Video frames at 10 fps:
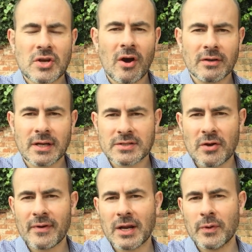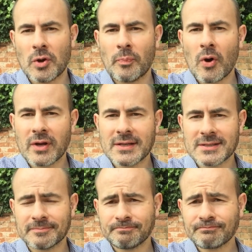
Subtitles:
card has no value in your pocket.